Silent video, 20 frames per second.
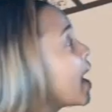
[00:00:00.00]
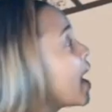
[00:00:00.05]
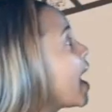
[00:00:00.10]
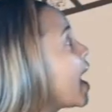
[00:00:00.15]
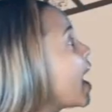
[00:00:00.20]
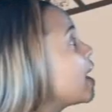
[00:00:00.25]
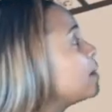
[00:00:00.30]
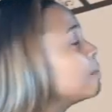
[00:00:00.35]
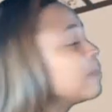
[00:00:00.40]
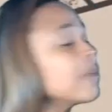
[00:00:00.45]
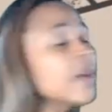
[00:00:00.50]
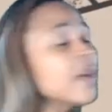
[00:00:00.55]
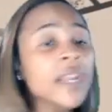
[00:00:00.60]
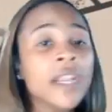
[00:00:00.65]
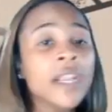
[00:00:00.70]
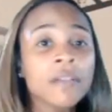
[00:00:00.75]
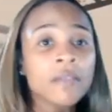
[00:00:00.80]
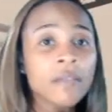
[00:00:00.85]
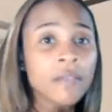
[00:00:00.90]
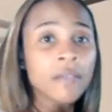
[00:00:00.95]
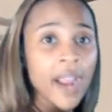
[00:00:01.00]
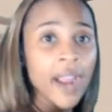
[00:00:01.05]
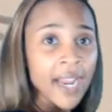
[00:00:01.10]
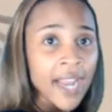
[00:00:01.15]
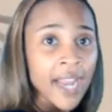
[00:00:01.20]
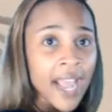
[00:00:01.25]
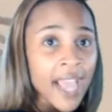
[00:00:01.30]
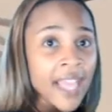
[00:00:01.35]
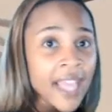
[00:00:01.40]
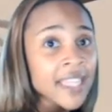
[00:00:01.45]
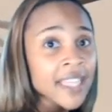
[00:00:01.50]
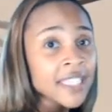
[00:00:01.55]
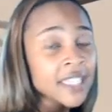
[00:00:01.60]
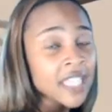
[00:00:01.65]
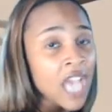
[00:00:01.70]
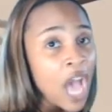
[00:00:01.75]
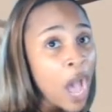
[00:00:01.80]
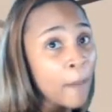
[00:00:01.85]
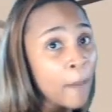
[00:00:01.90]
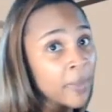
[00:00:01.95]
and put it right at the
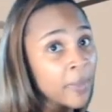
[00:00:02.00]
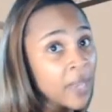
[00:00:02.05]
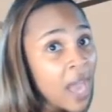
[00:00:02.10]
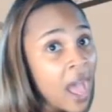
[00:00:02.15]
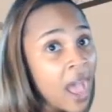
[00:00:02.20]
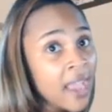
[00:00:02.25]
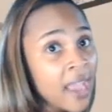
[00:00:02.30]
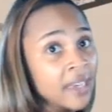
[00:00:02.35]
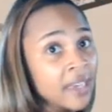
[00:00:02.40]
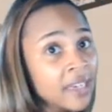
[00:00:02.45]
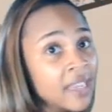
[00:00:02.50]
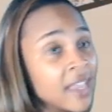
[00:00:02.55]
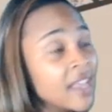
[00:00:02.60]
top line.